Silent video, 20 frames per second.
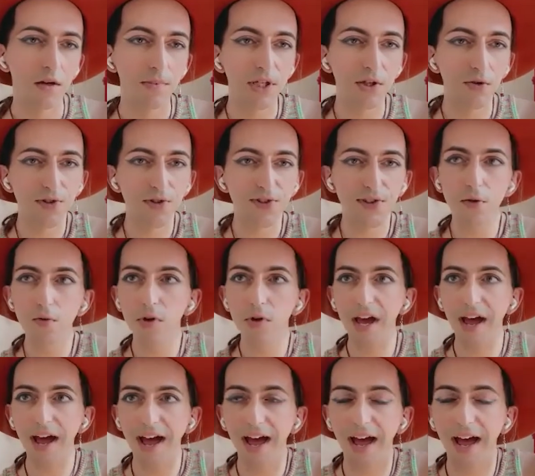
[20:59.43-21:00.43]
but you also
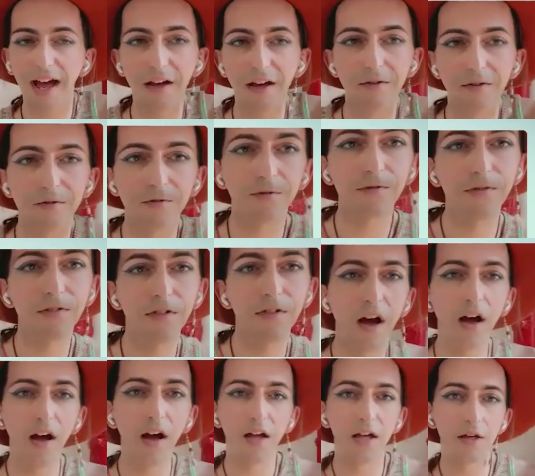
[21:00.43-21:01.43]
want to have
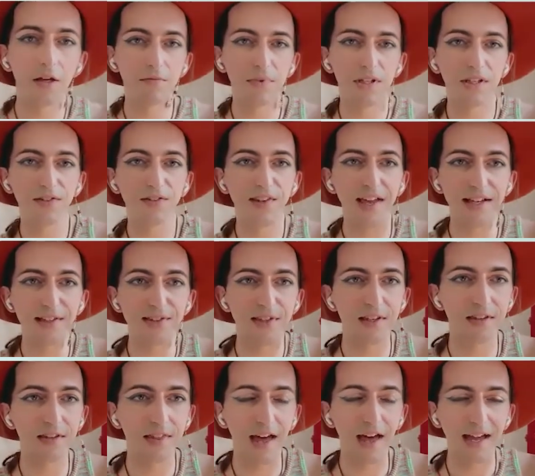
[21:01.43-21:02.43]

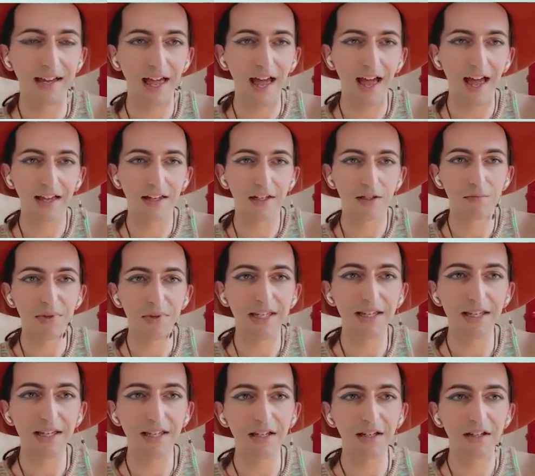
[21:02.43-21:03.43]
data that can
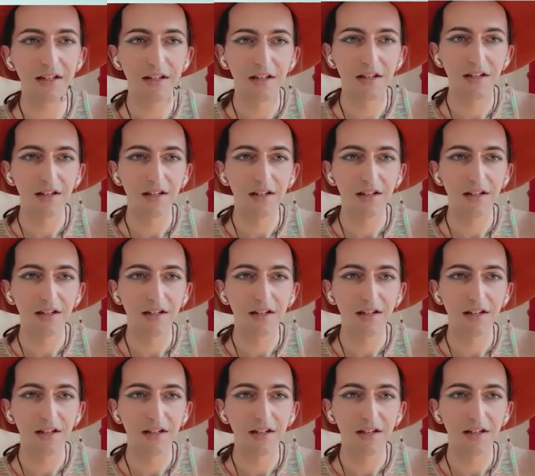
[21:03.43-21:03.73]
be